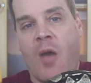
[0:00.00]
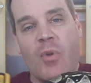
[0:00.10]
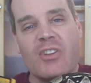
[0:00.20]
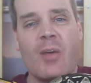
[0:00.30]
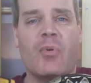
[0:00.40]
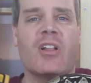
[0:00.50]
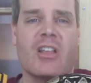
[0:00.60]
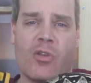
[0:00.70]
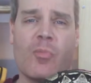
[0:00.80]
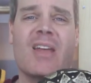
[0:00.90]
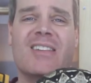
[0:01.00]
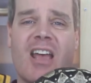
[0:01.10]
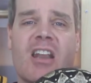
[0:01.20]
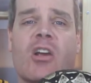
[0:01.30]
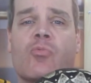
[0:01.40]
But typically they're
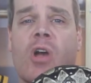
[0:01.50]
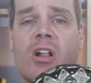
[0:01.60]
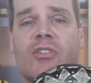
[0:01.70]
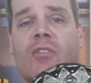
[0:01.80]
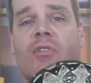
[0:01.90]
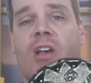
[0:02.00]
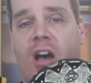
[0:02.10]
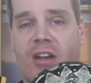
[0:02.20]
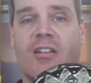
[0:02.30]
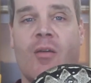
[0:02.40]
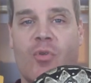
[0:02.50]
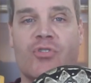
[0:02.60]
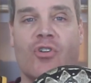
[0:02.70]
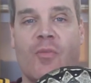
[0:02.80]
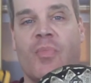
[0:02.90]
maintaining a relatively high
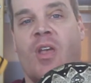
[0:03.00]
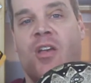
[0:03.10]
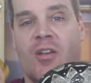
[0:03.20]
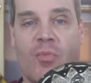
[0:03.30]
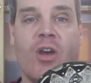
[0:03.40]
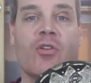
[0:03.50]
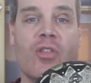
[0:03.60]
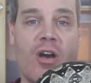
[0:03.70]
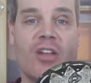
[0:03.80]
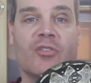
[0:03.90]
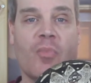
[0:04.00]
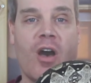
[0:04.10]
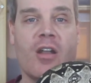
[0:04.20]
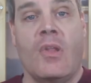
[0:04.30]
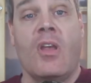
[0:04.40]
temperature compared to the hot
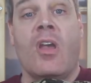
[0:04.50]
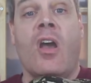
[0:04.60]
spot.